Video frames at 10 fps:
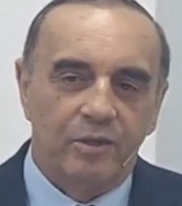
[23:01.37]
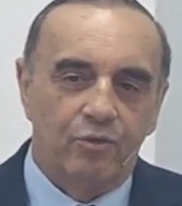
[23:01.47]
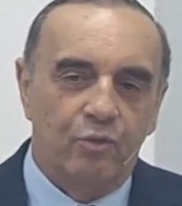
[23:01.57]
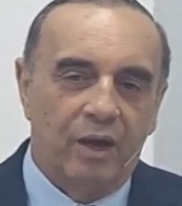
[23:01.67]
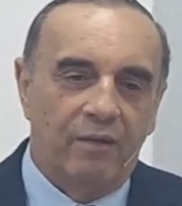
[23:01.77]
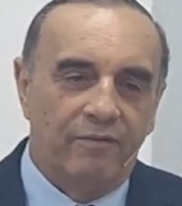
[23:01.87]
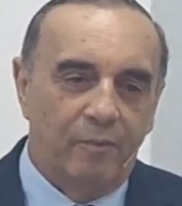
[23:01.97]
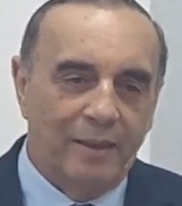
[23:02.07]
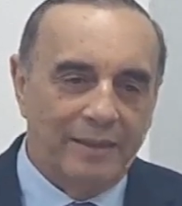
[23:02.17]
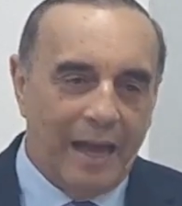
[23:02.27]
sea
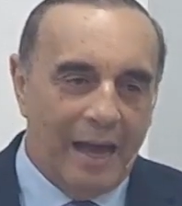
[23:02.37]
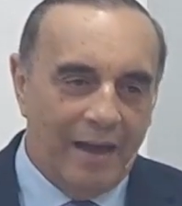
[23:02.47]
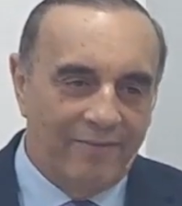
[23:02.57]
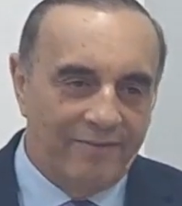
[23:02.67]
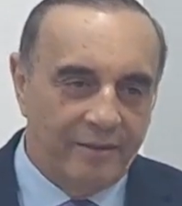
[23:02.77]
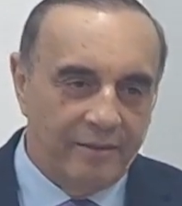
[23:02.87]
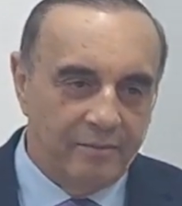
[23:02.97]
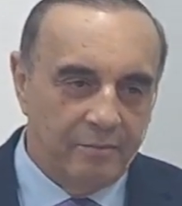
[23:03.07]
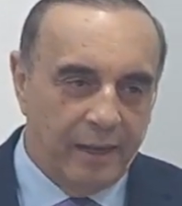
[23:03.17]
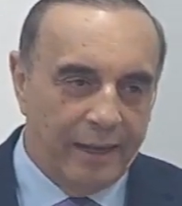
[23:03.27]
and you
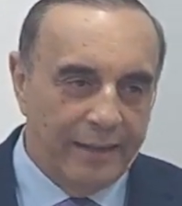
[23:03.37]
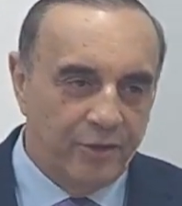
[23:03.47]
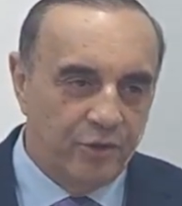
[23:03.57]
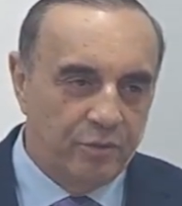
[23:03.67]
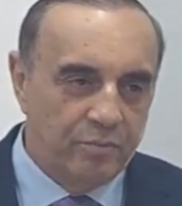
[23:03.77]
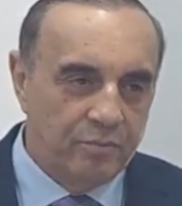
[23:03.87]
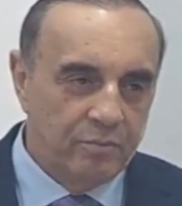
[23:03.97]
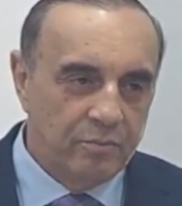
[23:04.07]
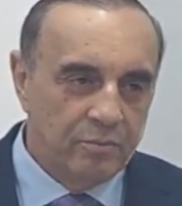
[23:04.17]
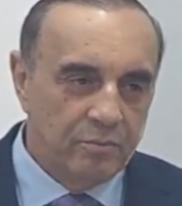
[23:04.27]
throw a
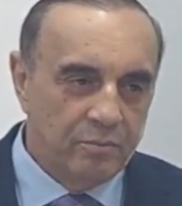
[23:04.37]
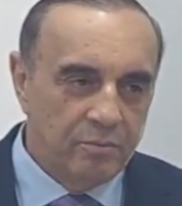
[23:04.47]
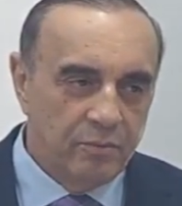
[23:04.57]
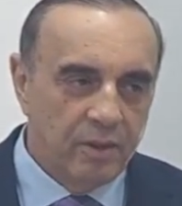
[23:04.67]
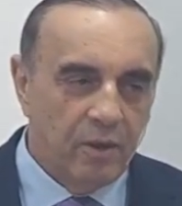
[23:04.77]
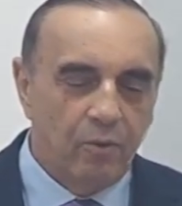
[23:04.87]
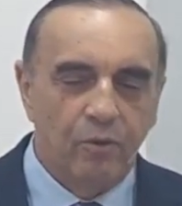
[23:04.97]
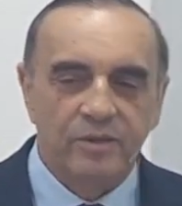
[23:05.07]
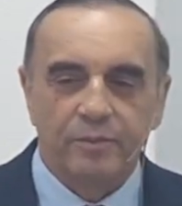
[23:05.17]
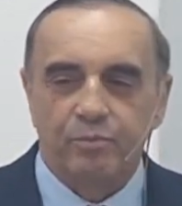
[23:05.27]
net, fishing
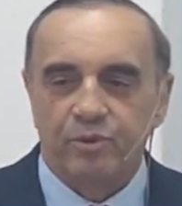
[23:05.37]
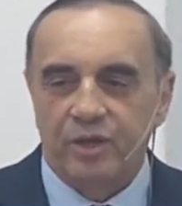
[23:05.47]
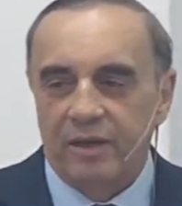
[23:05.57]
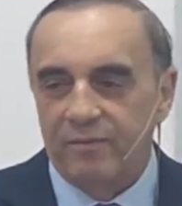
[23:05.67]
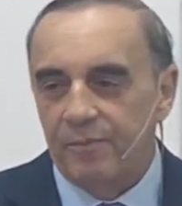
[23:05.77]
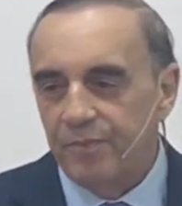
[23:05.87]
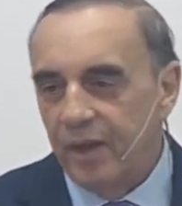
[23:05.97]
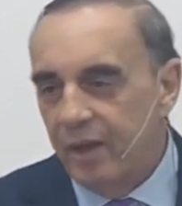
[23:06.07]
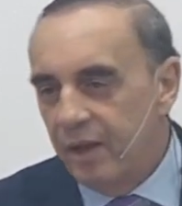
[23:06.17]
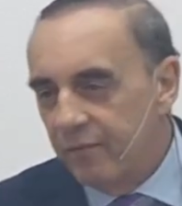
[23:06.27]
net.
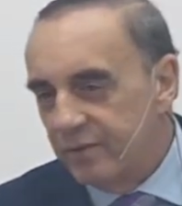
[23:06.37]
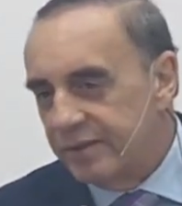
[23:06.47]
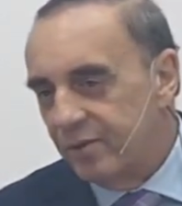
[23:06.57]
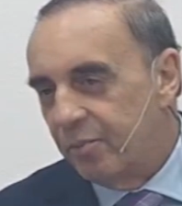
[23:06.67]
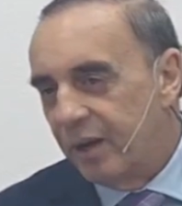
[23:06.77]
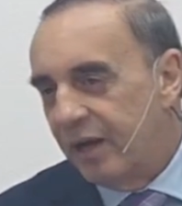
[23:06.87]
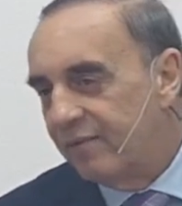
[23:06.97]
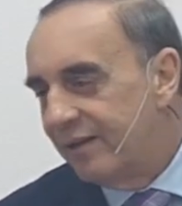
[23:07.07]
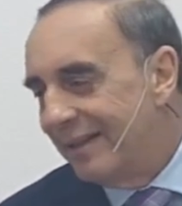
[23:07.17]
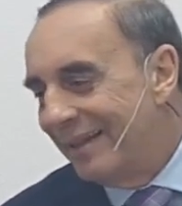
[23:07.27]
When you pulled it
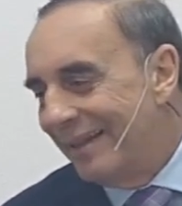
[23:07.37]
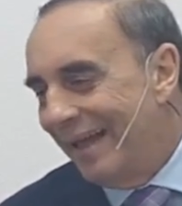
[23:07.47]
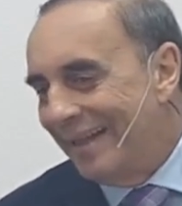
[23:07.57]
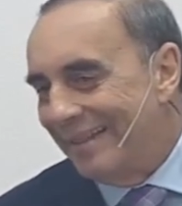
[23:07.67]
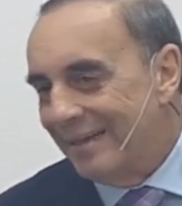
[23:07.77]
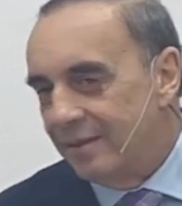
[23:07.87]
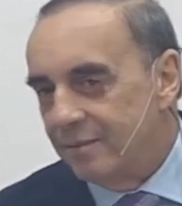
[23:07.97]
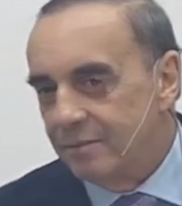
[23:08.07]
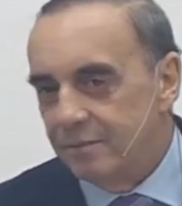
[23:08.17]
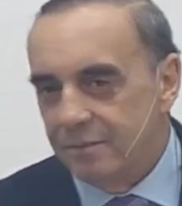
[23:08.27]
back, you didn't
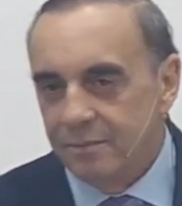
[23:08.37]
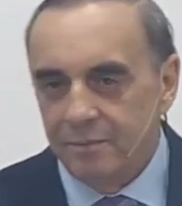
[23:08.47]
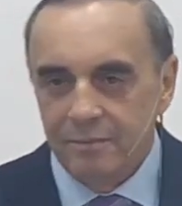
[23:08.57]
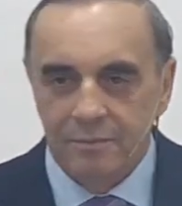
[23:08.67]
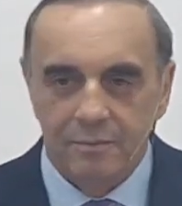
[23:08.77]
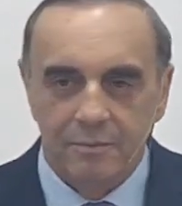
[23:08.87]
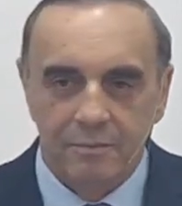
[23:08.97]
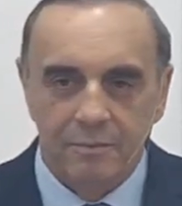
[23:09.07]
catch anything.